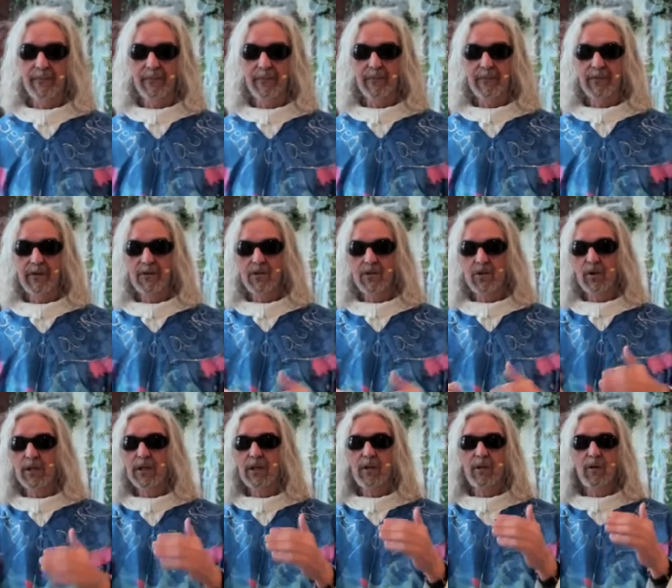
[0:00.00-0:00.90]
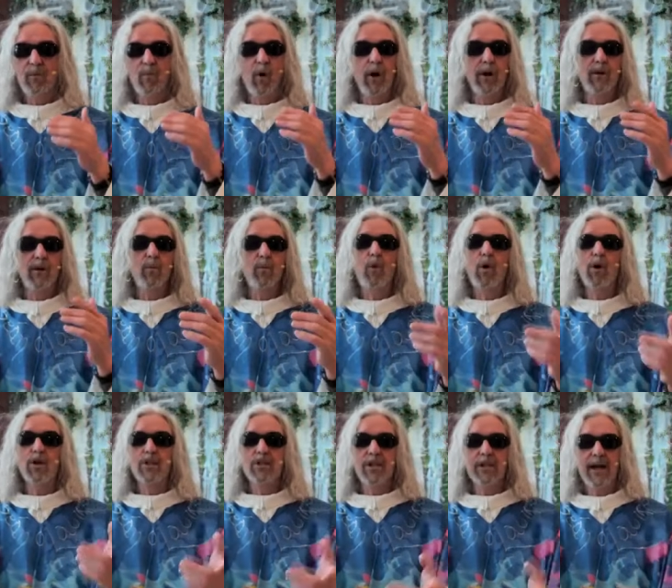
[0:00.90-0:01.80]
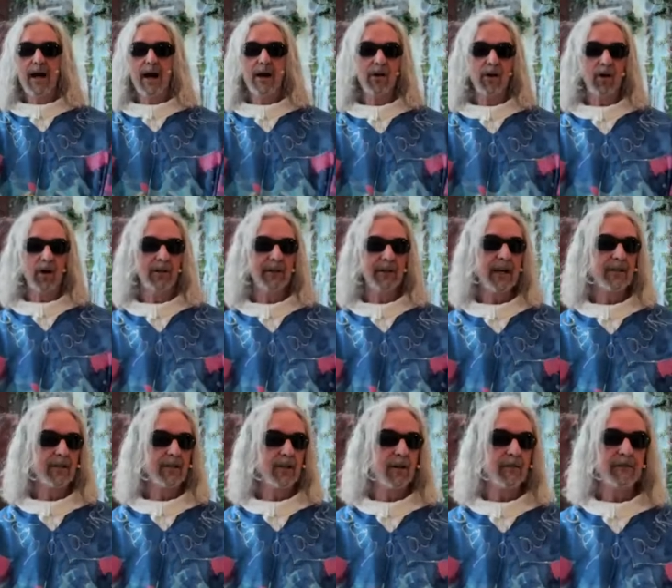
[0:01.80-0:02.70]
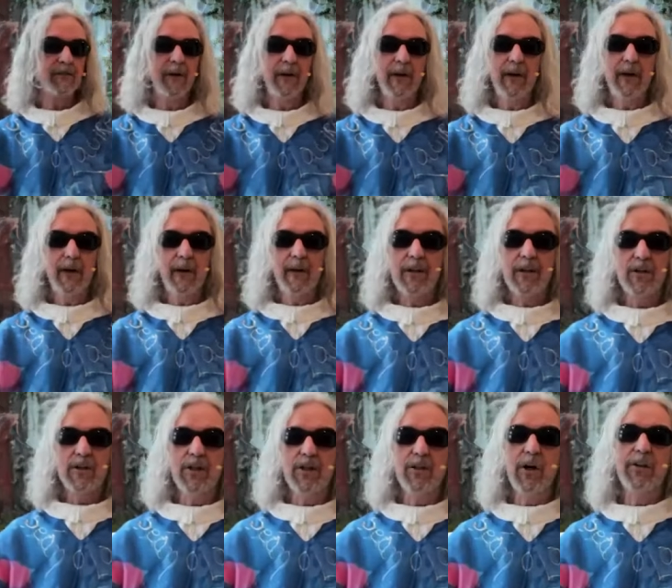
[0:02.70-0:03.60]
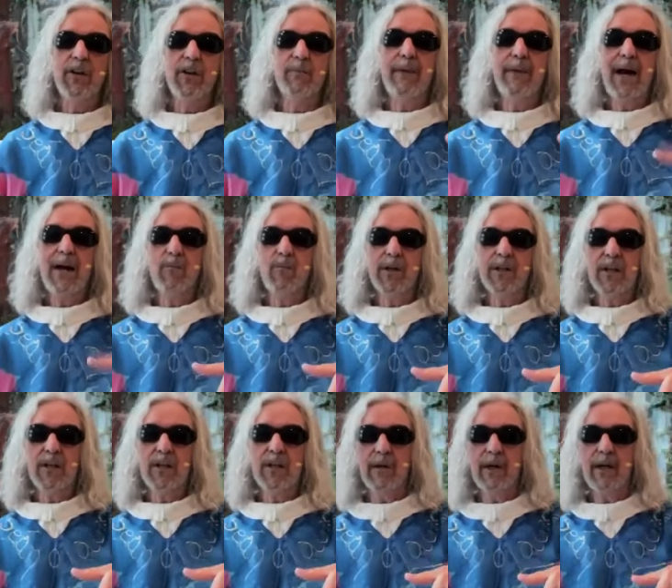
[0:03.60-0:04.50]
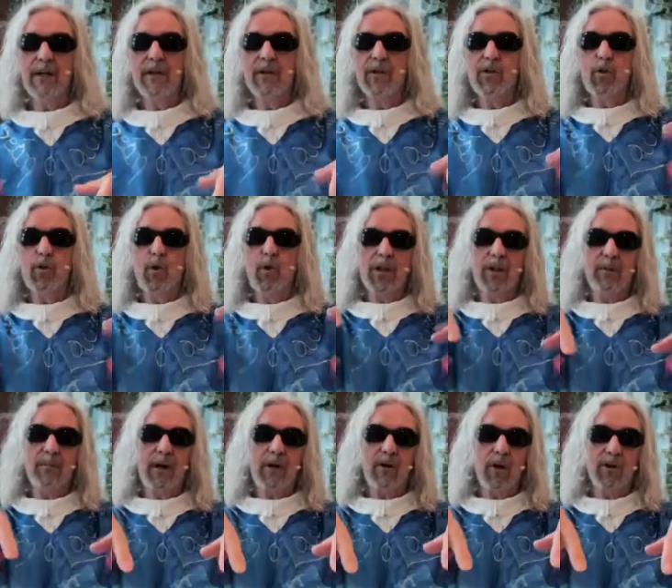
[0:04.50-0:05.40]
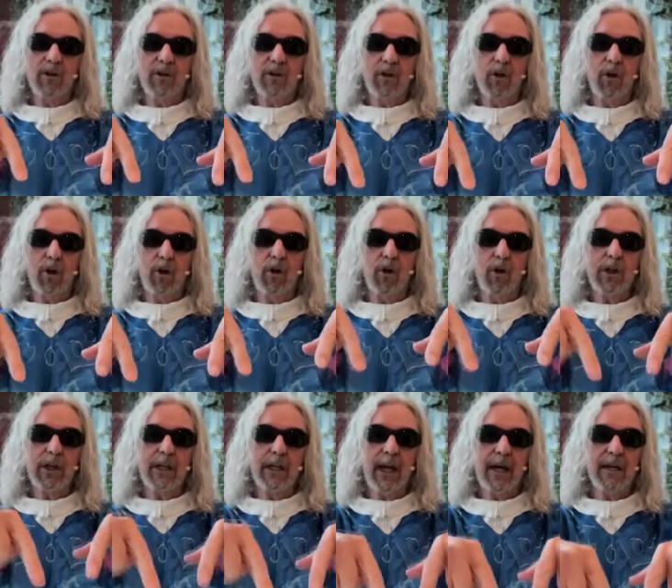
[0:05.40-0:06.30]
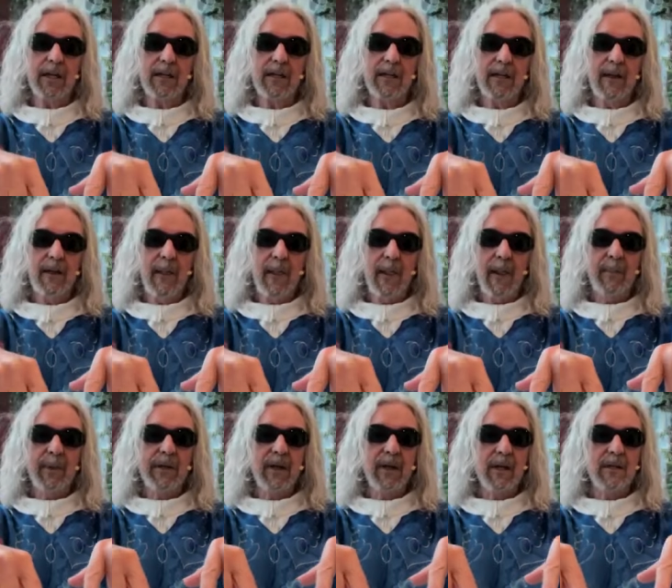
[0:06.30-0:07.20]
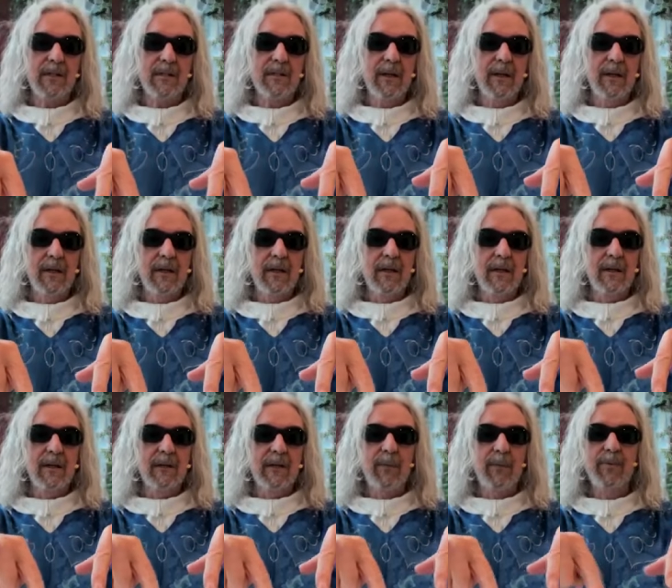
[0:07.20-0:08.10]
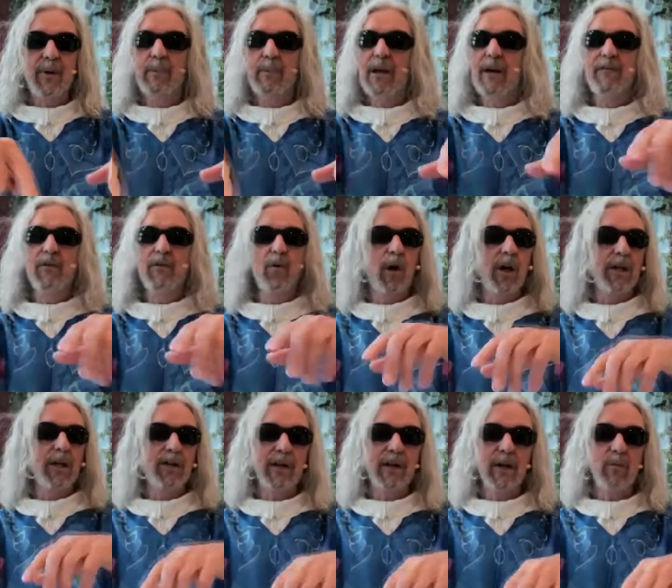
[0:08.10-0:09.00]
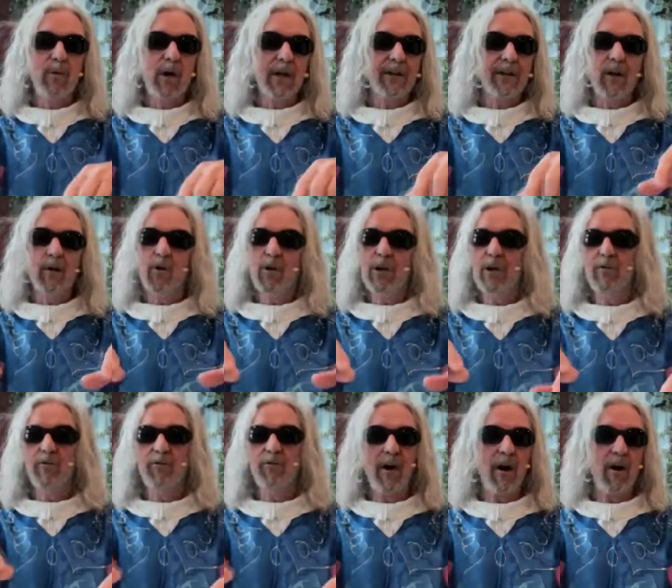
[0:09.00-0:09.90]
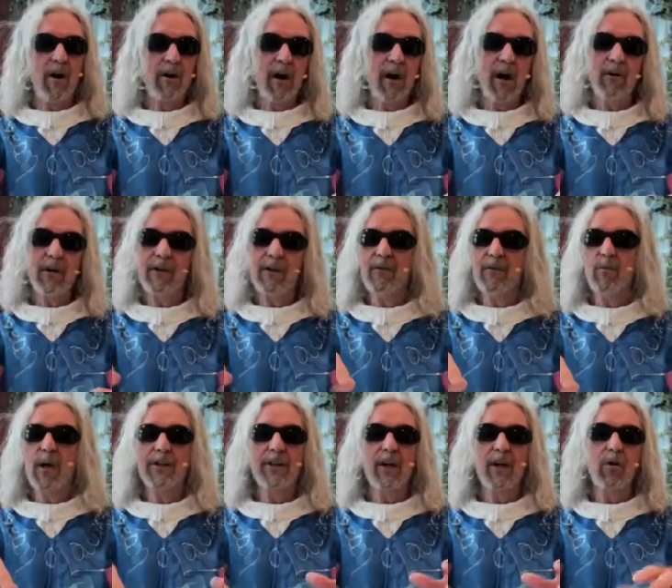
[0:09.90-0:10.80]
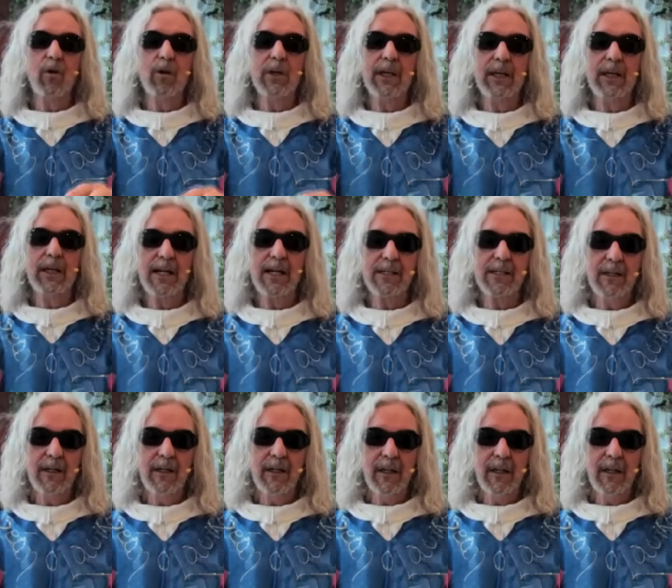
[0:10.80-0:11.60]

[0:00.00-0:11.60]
There's only one worse scenario, and that's if there's another man with them and the two of them are under the hood looking at it, because they probably have no idea what they're looking for or even what they're looking at.